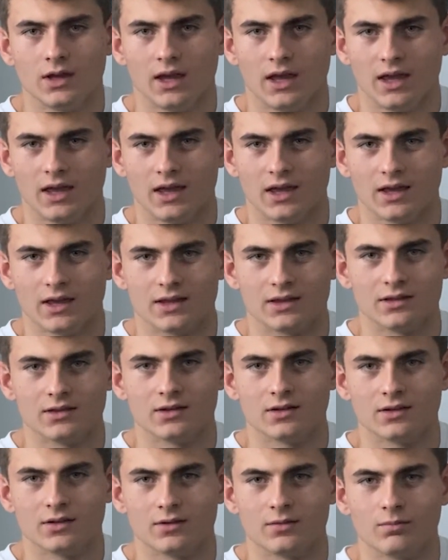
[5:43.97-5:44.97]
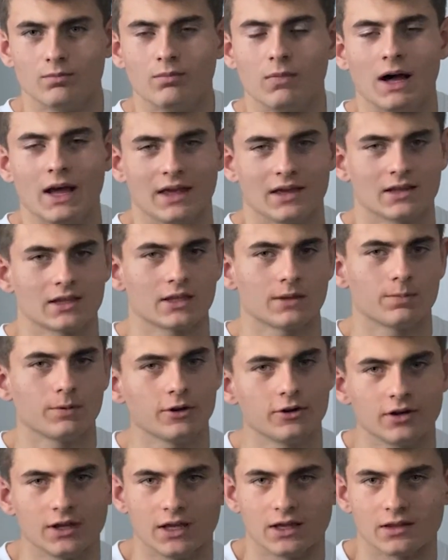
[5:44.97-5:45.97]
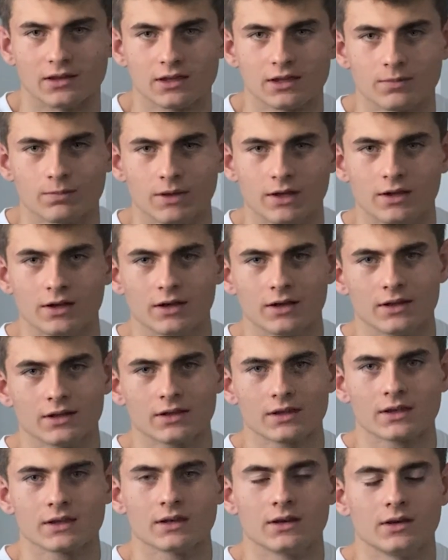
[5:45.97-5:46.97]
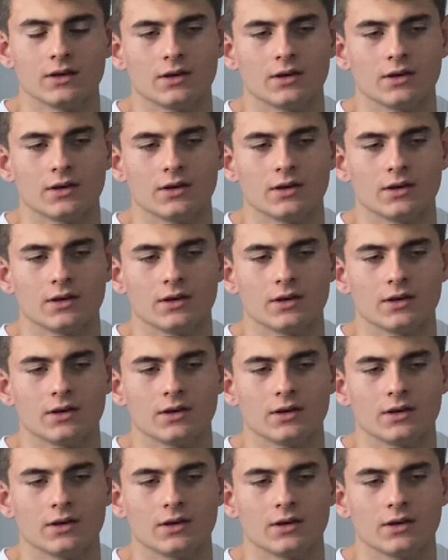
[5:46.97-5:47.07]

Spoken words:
in my experience, because